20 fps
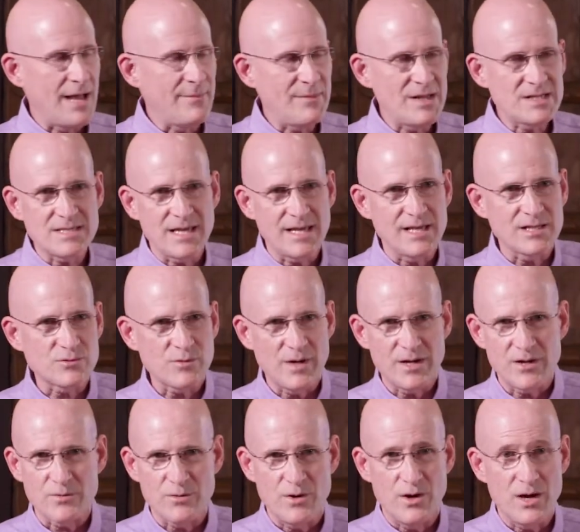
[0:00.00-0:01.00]
I'm not saying it's
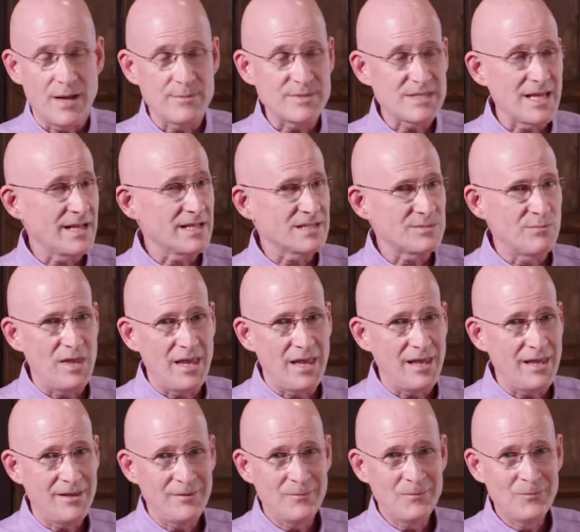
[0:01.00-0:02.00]
right or wrong. I'm saying it's
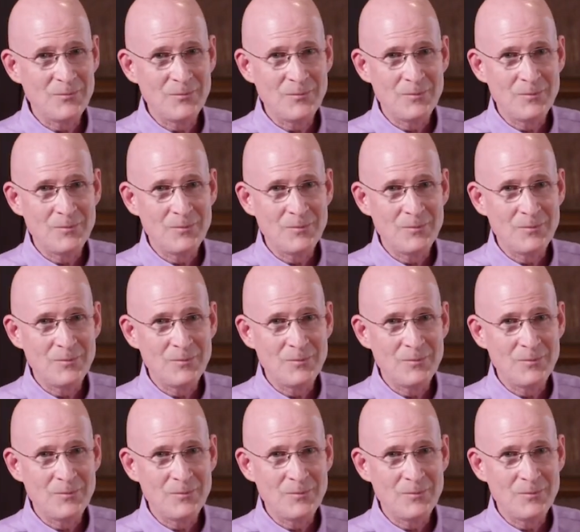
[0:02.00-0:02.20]
me